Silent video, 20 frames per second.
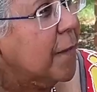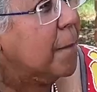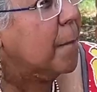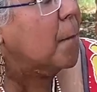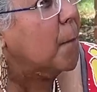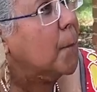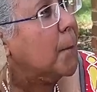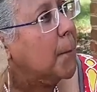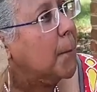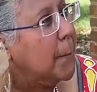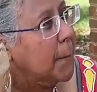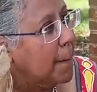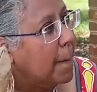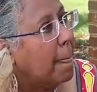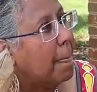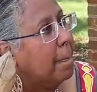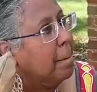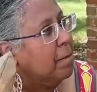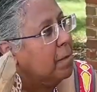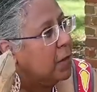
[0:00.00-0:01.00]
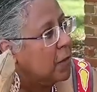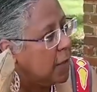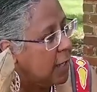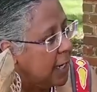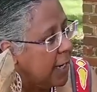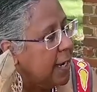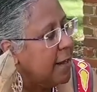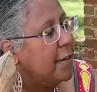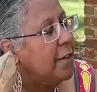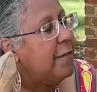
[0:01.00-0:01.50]
it, you get rid of
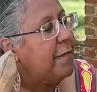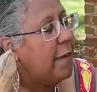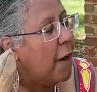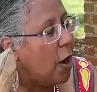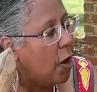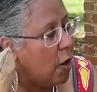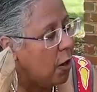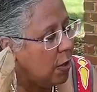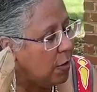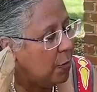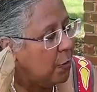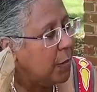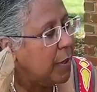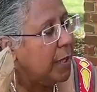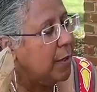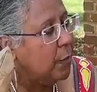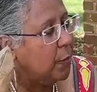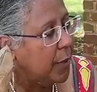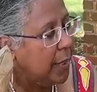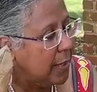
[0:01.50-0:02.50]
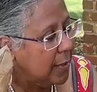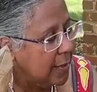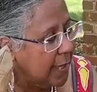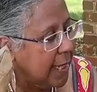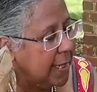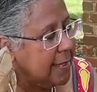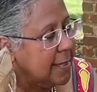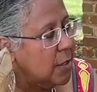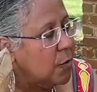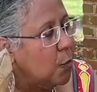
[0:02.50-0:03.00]
all In the fall, we, we
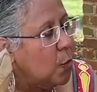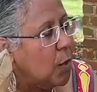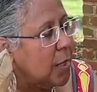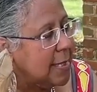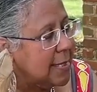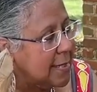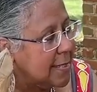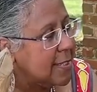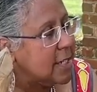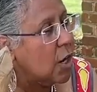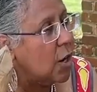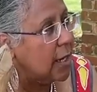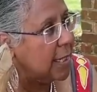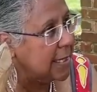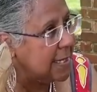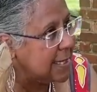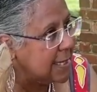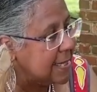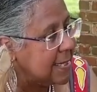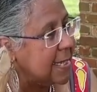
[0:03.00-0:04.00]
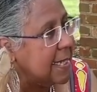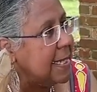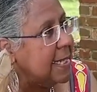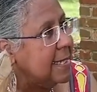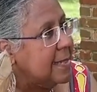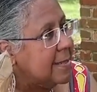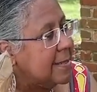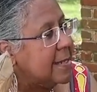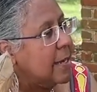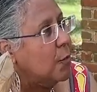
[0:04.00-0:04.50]
collect it once it's gone in seed,
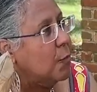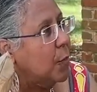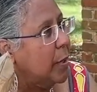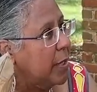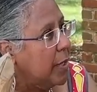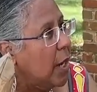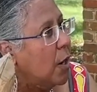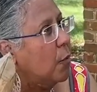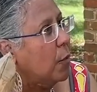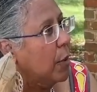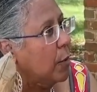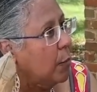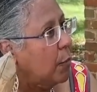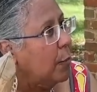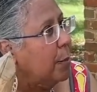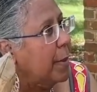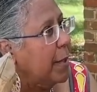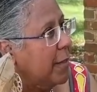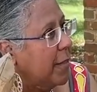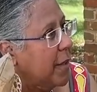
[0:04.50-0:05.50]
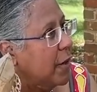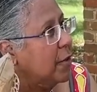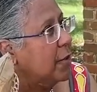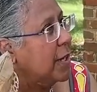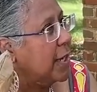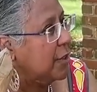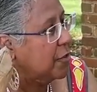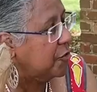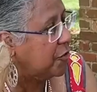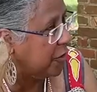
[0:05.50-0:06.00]
so we know it will be there
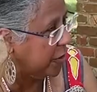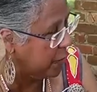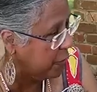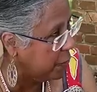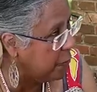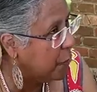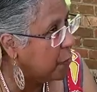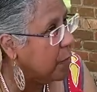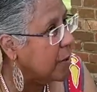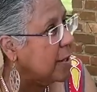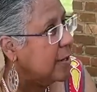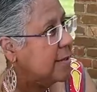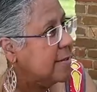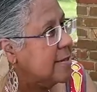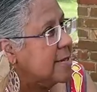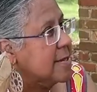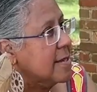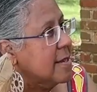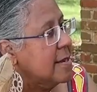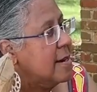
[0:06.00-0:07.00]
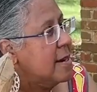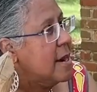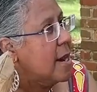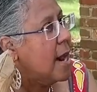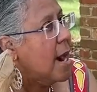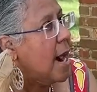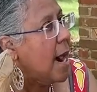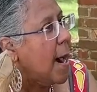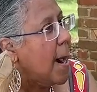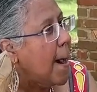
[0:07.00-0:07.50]
next year for us.
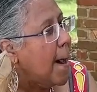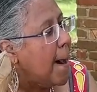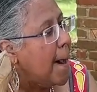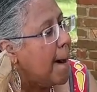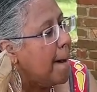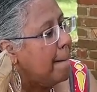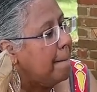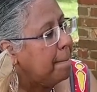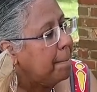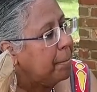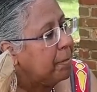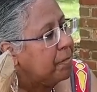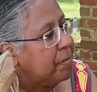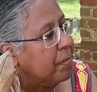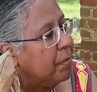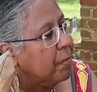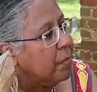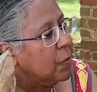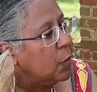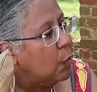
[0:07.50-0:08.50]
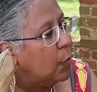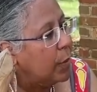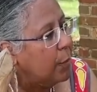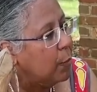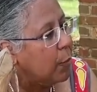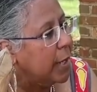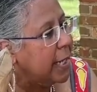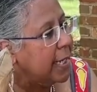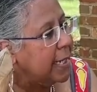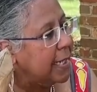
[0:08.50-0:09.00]
Um, we
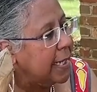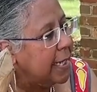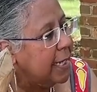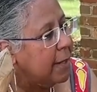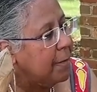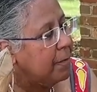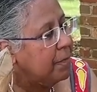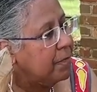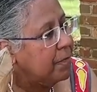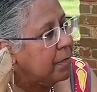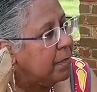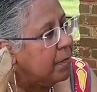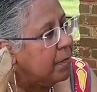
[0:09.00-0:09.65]
bring it in.